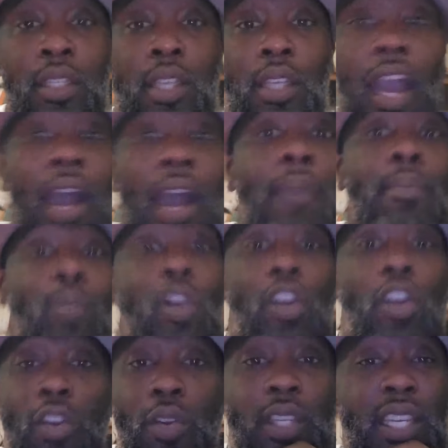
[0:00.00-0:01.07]
I'm more
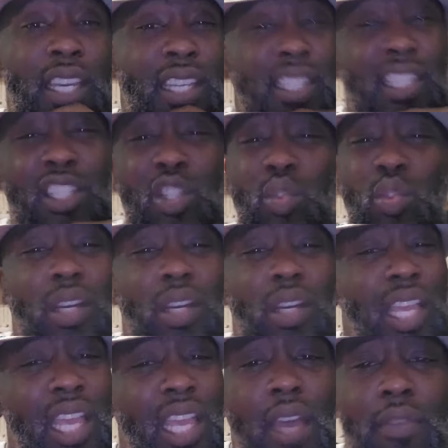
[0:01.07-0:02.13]
hurricane than you will
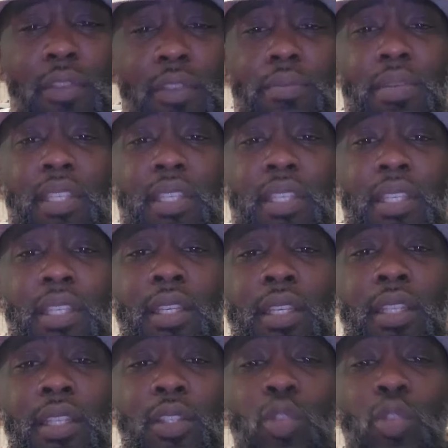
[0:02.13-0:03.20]
ever be.
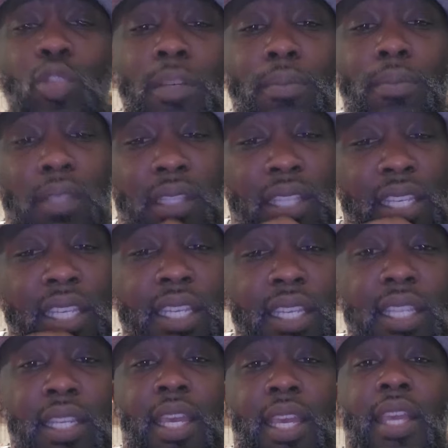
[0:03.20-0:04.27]
You can believe
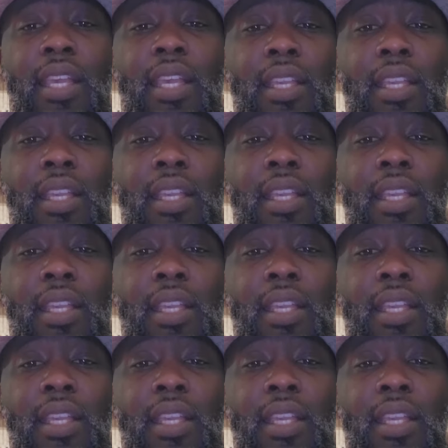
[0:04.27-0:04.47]
that.